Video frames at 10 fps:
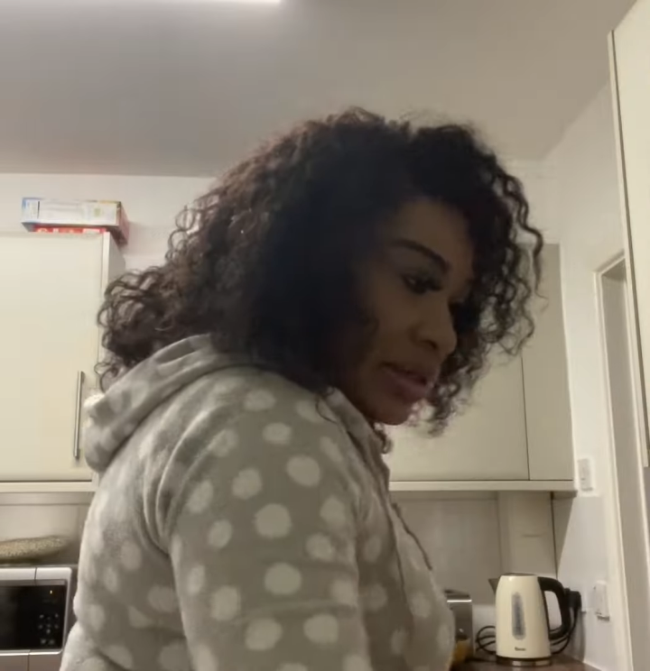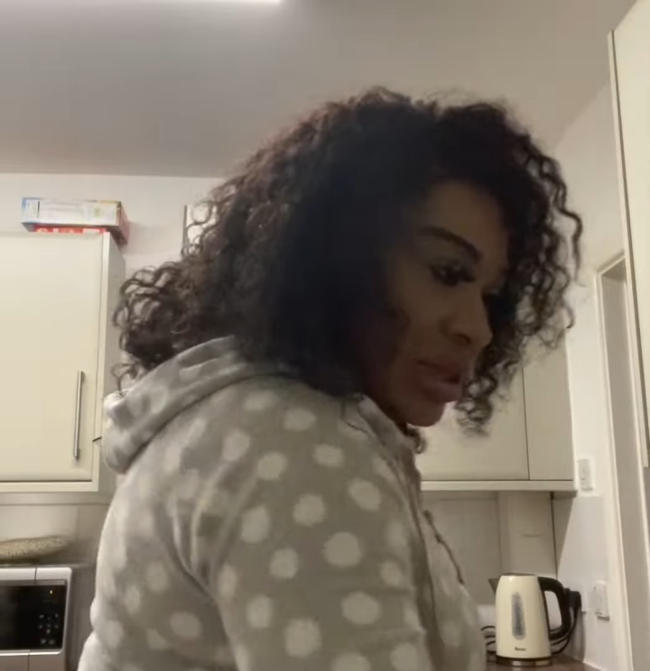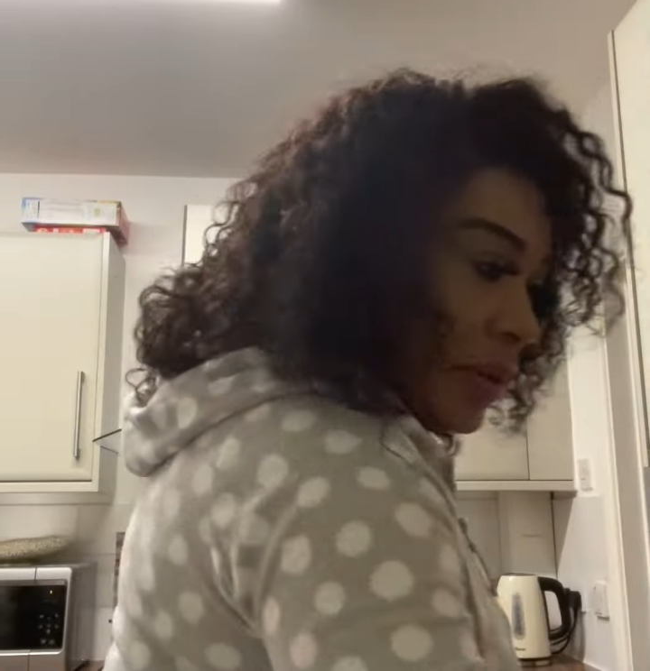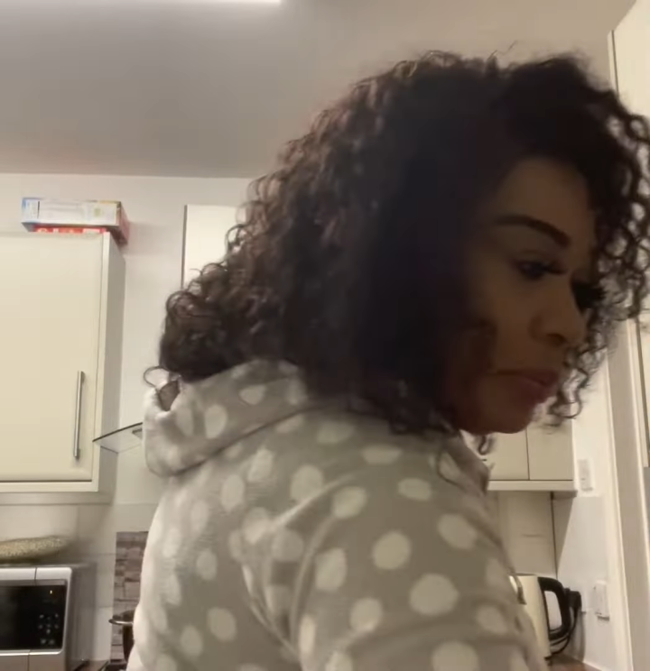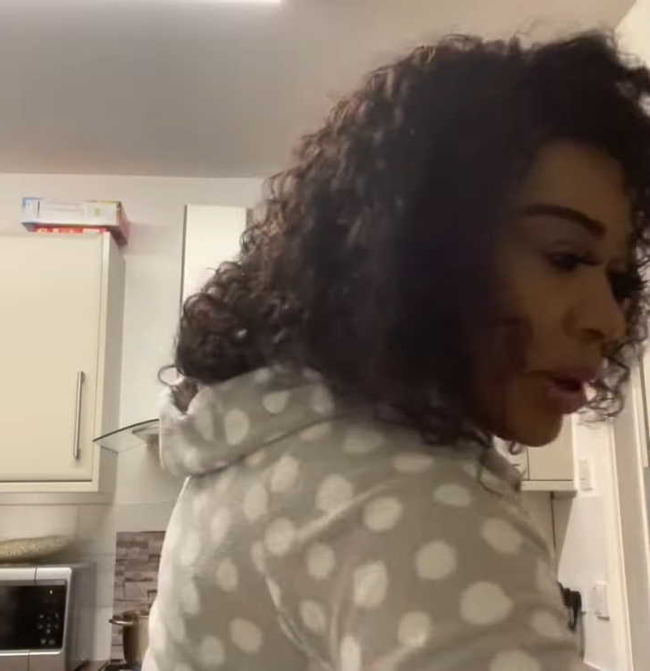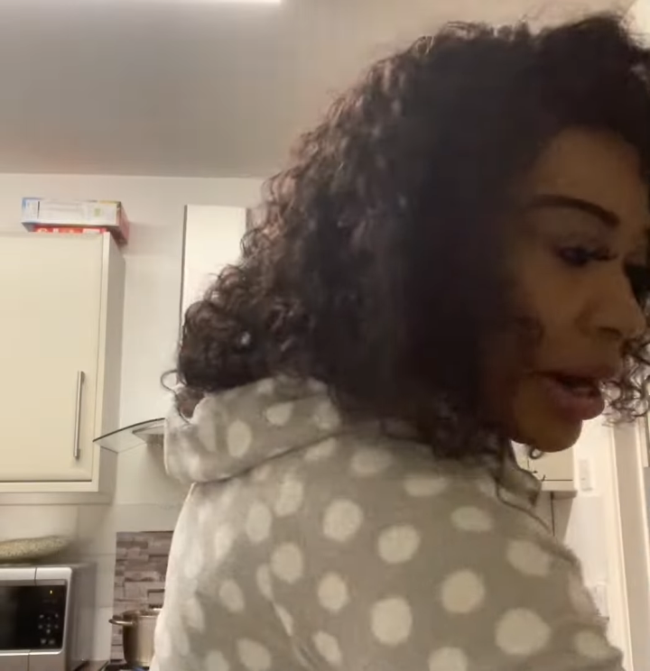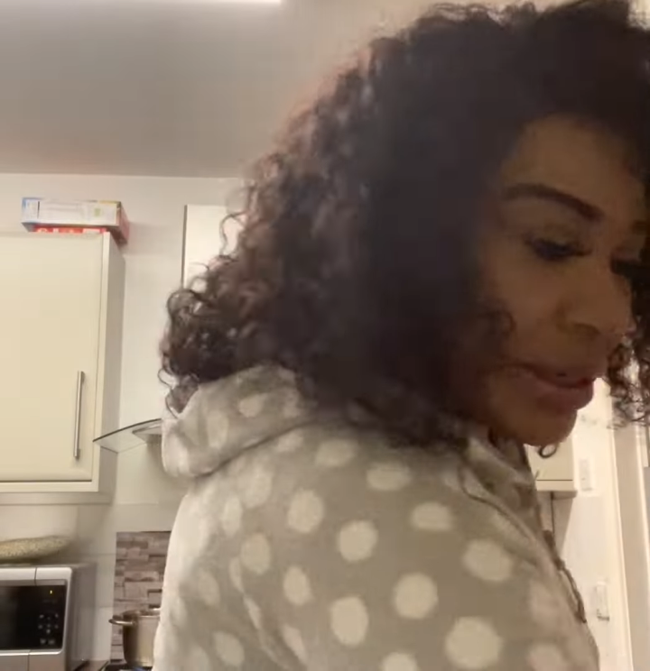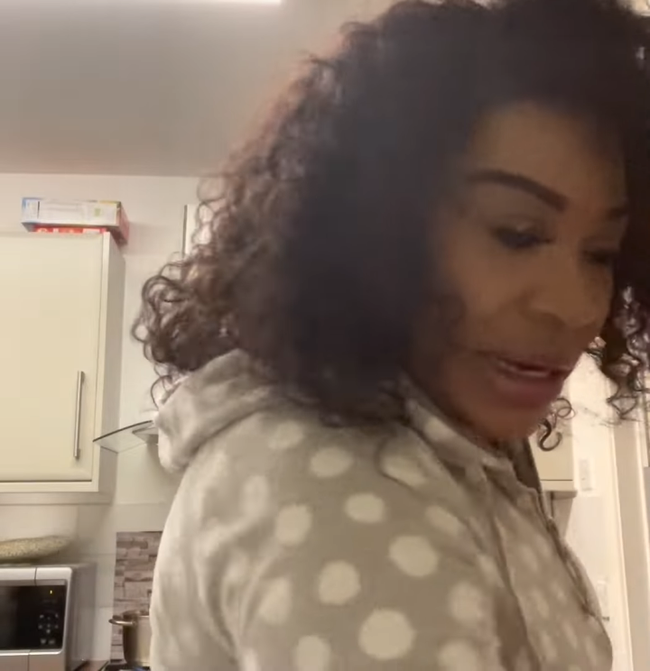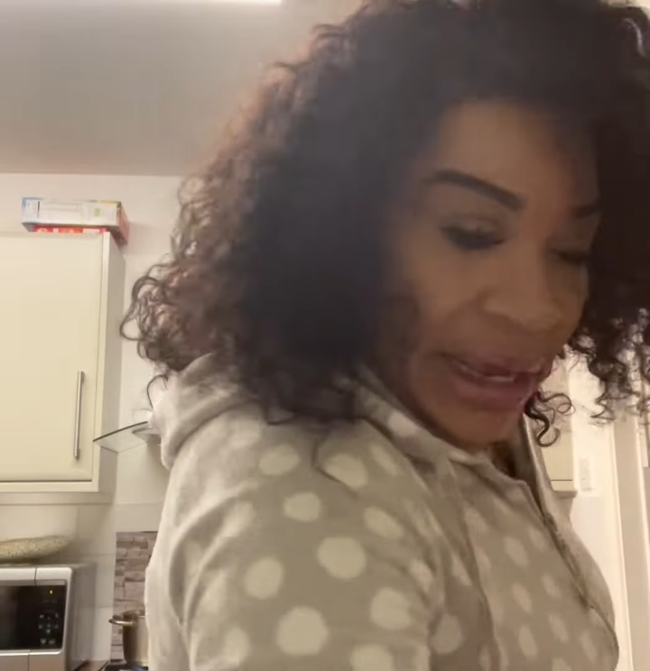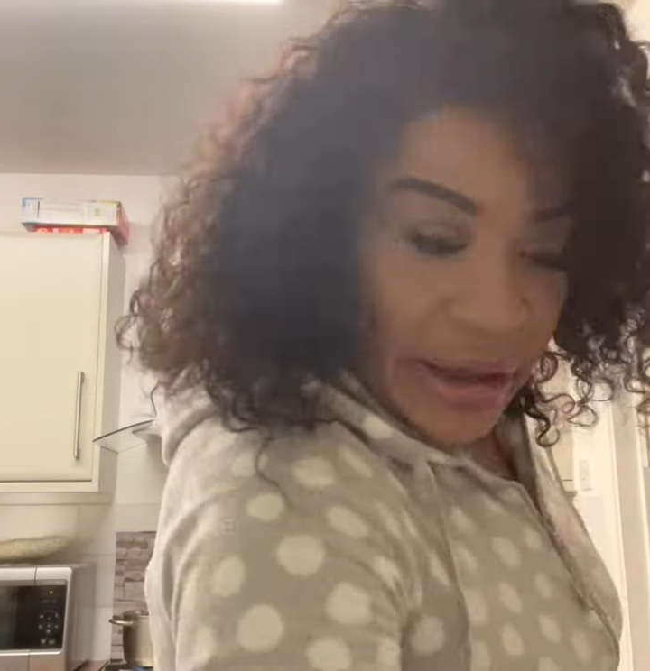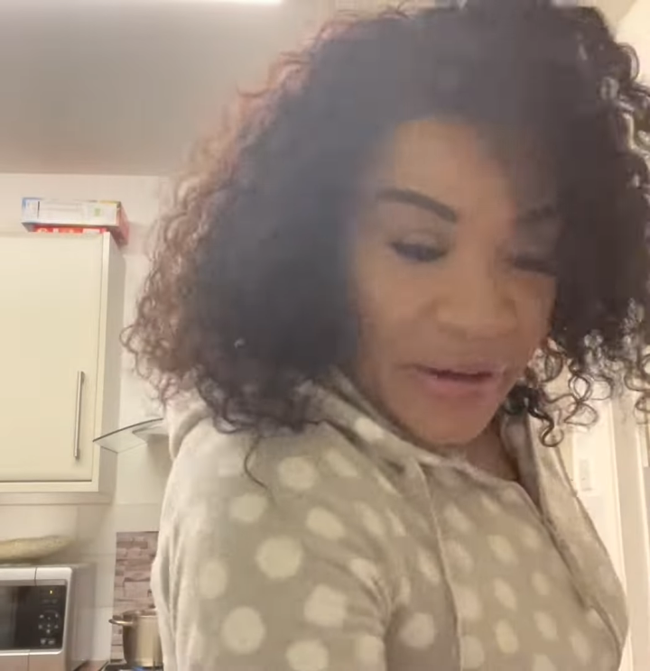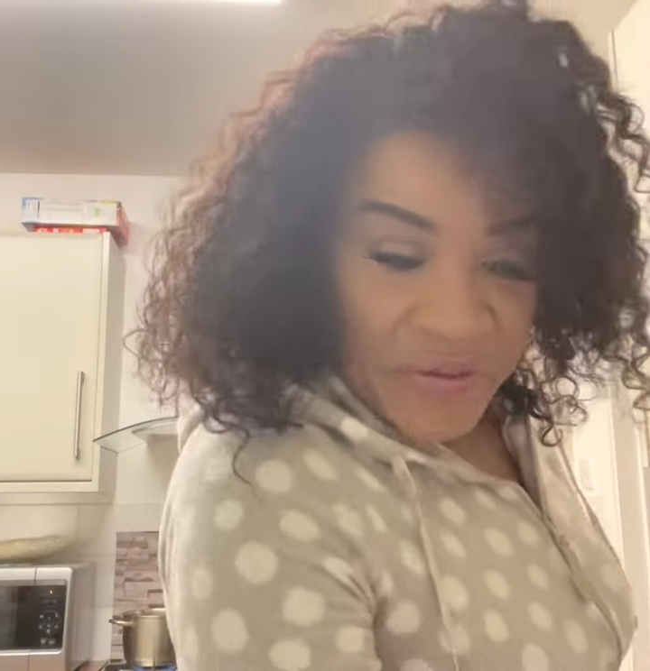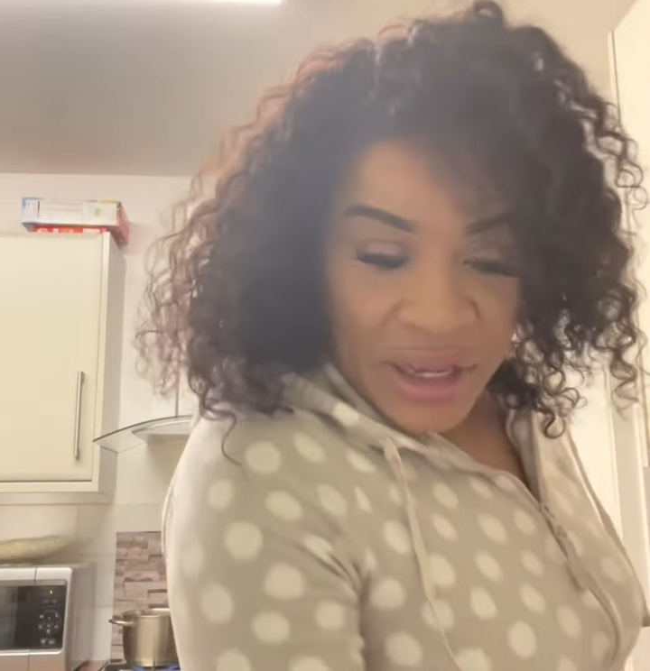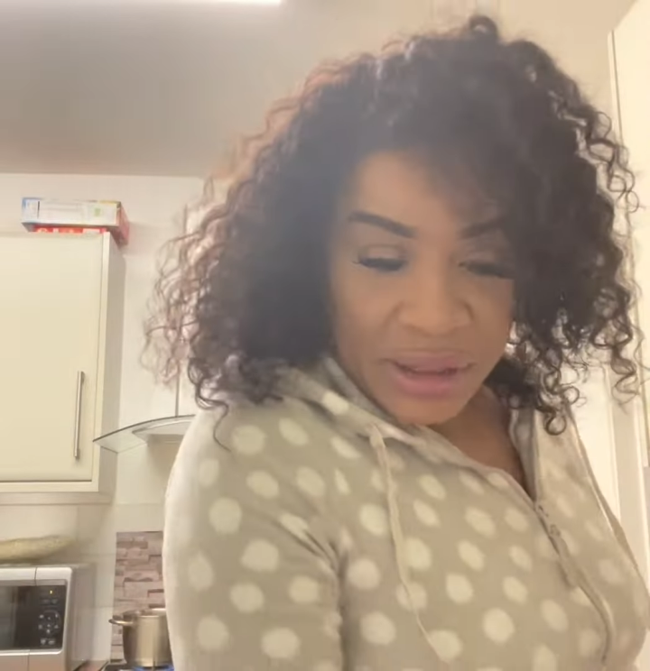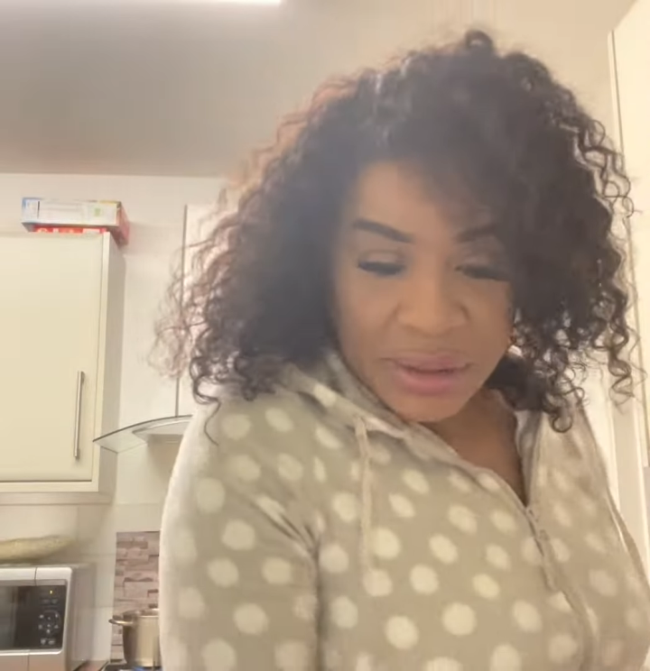and partake
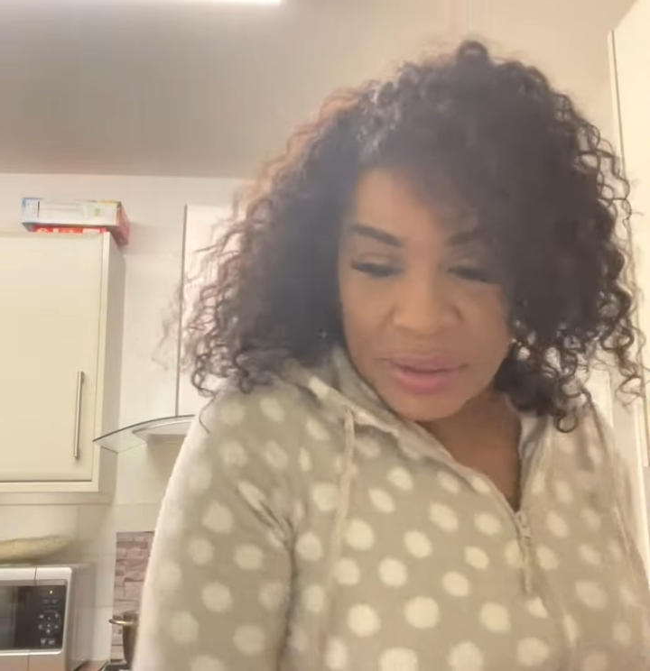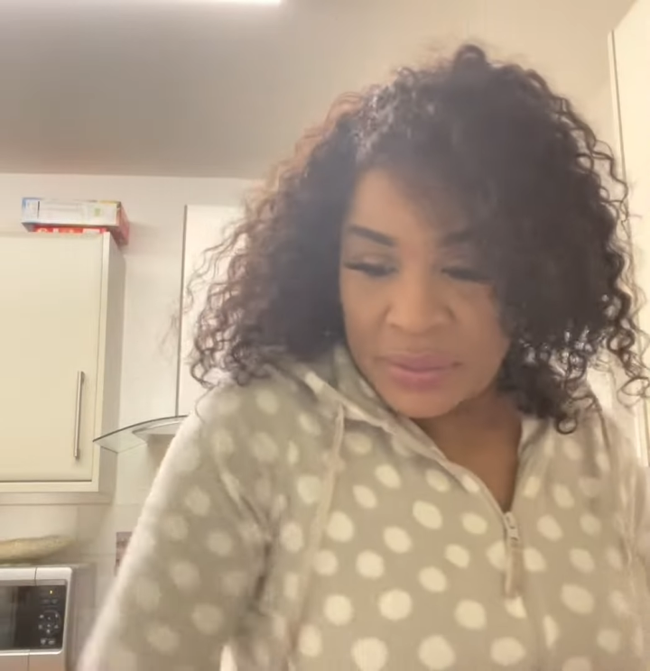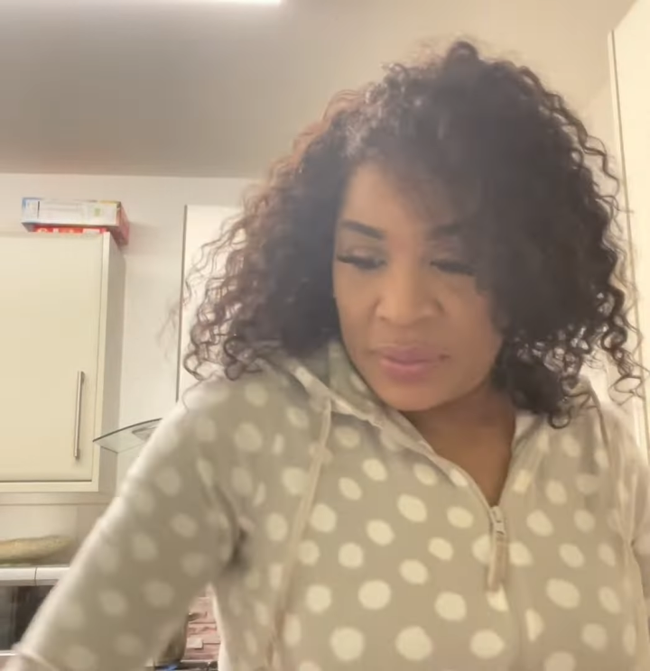of it.